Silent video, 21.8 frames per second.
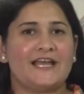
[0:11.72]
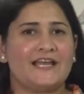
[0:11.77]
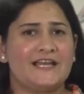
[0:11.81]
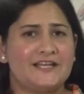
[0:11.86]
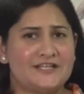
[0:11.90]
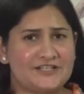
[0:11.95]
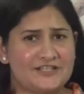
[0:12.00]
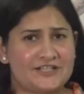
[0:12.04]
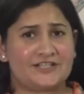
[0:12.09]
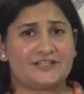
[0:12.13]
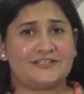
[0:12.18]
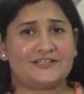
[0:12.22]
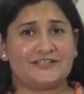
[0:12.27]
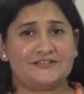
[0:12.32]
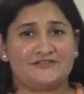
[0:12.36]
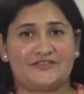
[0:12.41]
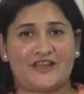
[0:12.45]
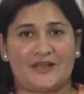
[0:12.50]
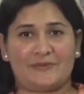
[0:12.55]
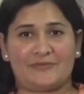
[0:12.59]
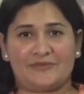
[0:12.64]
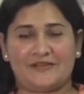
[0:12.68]
Internal
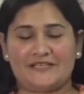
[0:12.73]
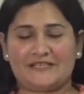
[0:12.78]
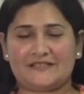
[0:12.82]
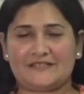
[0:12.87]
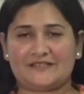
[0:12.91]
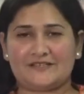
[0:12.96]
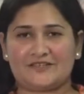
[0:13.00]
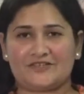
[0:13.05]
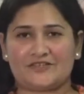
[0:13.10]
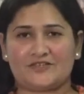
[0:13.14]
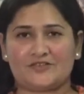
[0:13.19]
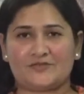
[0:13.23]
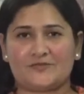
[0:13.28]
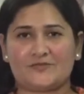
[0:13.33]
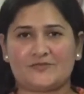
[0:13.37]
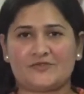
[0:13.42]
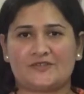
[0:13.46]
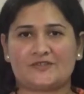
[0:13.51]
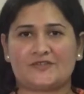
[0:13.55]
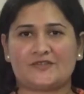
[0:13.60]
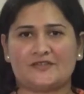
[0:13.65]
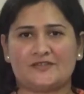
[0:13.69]
family
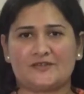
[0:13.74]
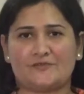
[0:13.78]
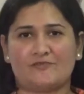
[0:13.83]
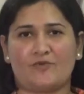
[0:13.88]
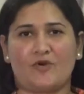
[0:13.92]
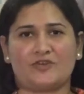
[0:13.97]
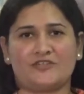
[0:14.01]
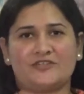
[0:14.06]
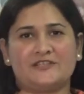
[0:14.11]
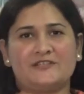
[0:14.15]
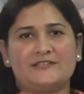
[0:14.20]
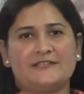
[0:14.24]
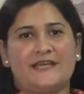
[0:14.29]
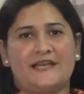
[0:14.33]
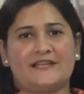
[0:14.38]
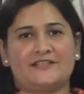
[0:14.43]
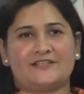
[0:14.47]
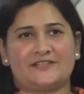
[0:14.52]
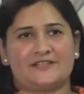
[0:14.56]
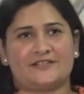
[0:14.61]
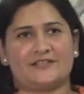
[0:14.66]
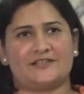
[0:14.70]
systems is a model
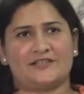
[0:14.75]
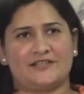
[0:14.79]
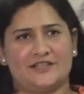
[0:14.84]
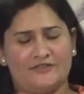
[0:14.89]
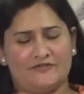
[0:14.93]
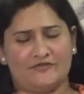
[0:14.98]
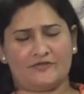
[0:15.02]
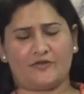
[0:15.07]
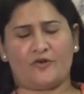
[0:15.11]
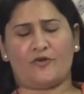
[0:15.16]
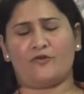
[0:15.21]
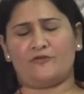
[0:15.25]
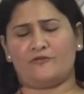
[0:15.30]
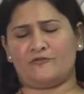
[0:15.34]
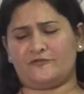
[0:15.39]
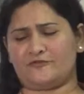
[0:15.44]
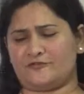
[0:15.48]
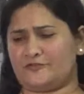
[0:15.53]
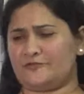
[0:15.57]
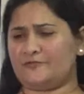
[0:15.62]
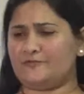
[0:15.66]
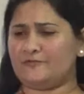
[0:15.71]
that
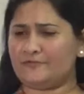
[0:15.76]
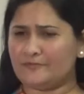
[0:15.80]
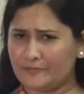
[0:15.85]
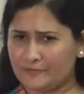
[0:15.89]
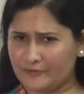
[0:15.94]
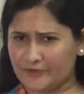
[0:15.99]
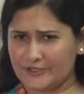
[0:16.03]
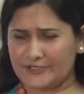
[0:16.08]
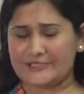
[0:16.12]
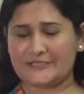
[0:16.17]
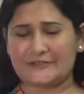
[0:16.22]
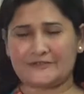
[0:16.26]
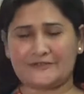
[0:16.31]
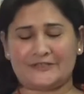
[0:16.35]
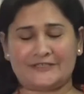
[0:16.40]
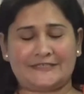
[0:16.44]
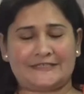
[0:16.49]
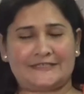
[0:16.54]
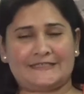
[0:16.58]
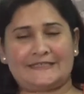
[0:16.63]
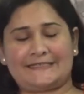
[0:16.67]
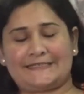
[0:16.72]
evolved pretty
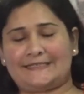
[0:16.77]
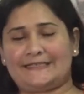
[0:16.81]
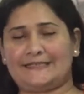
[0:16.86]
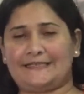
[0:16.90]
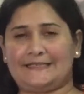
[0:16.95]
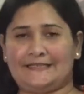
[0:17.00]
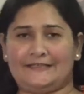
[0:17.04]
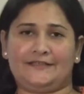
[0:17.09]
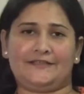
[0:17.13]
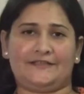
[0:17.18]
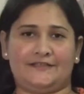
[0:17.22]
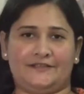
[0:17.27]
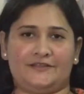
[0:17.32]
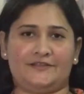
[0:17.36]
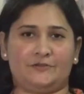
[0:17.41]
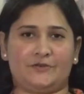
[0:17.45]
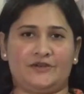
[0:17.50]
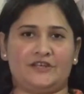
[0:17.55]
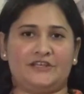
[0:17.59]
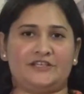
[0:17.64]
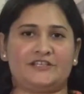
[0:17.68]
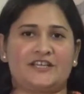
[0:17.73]
recently
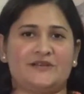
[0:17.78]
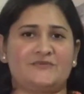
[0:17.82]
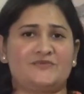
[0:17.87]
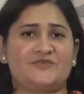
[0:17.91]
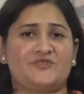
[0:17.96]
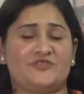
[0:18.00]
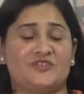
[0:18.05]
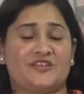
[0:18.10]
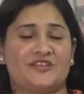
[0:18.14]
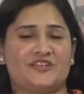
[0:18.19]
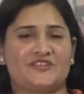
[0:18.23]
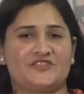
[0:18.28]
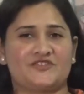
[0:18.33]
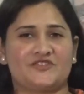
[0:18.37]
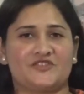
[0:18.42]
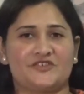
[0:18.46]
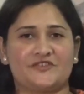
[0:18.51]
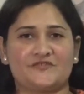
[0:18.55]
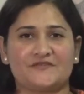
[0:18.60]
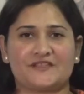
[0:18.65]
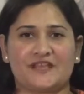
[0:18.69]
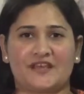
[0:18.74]
when it comes to the
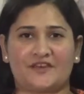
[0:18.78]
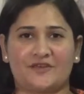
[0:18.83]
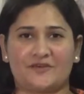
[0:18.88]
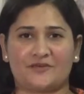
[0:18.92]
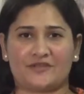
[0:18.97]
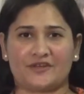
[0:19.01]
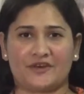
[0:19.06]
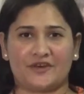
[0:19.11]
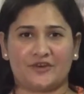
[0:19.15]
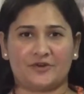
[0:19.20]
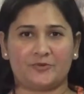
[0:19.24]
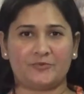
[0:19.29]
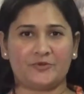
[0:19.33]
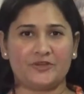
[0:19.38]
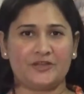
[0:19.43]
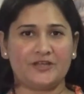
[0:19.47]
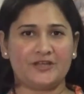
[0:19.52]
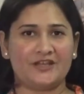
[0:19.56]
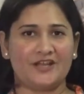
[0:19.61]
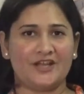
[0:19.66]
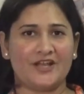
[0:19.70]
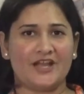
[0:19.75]
history of psychotherapy,
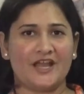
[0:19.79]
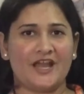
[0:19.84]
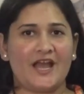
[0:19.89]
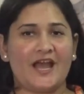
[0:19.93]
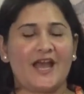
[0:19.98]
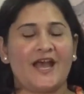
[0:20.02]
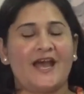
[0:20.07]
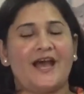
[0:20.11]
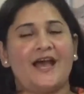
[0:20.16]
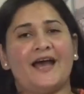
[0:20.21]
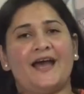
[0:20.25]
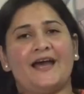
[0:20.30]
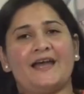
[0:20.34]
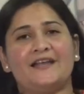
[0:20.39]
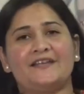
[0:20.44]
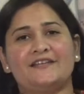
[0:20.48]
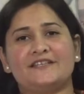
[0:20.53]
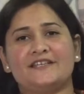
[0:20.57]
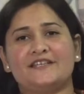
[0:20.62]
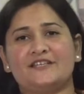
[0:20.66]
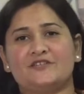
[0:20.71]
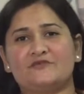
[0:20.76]

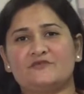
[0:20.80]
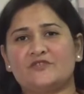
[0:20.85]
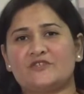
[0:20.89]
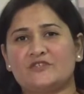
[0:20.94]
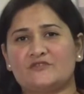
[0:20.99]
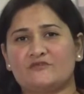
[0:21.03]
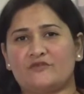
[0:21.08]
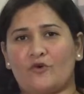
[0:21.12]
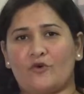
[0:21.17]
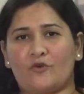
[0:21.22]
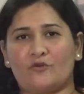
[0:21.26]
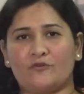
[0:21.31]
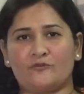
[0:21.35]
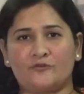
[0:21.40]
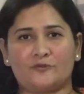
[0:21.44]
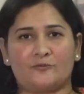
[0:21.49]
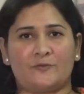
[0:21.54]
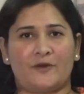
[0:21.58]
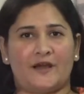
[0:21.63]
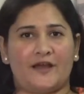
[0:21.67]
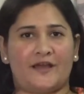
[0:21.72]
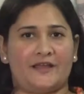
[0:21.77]
and it was
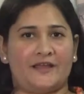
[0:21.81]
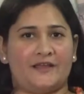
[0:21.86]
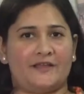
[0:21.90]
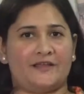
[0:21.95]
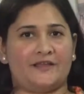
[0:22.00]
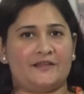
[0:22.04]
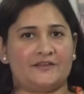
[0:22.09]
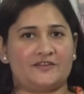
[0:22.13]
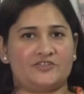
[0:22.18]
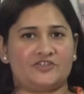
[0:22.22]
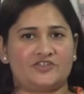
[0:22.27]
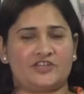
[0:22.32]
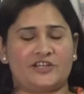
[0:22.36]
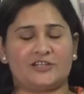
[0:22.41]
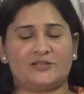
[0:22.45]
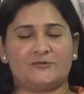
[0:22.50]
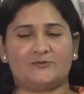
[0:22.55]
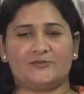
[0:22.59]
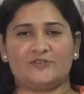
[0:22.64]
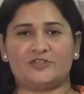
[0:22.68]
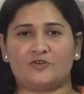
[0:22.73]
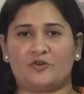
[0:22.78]
evolved by a
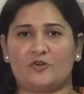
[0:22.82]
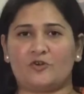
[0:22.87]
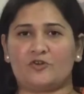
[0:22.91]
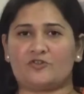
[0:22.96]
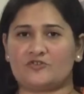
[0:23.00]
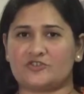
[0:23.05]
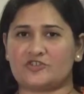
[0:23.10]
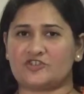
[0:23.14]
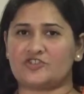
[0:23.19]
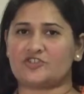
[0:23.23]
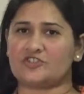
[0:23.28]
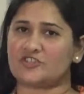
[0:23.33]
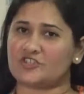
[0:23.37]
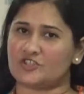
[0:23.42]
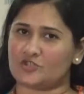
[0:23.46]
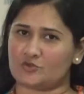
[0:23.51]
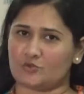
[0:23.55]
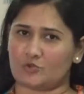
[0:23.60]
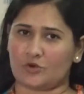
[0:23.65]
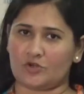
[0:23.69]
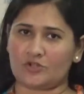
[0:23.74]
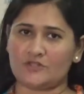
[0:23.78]
gentleman called Richard
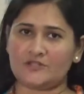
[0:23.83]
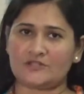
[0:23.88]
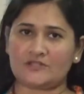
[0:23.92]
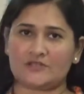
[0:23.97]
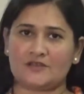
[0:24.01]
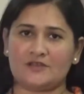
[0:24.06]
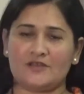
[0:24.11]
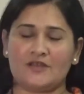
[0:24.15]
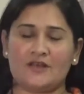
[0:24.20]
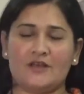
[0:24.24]
Schwartz,